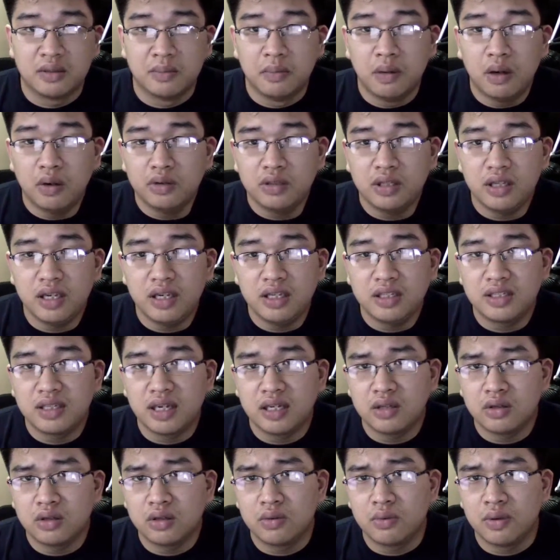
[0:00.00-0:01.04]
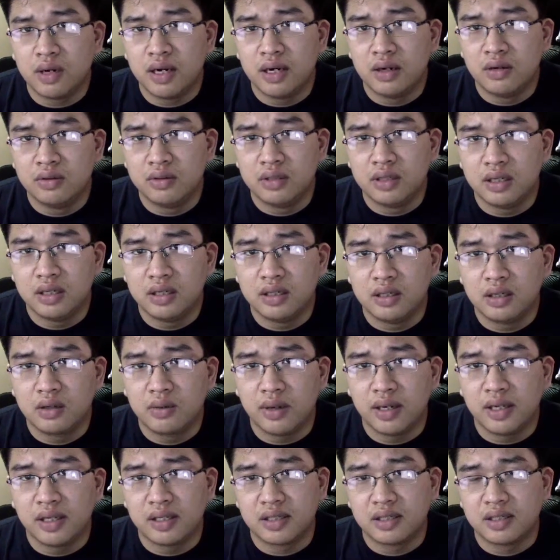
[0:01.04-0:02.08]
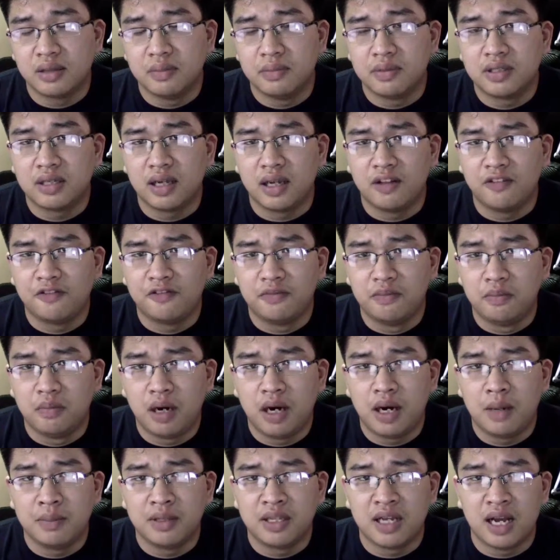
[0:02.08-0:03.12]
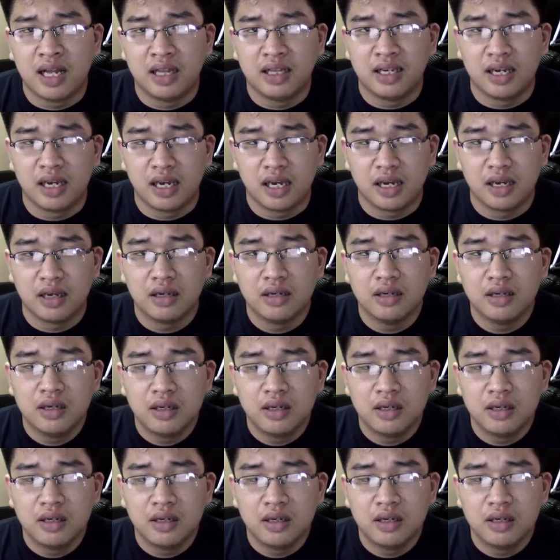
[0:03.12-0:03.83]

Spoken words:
mostly centered around the greatest himself, Muhammad Ali.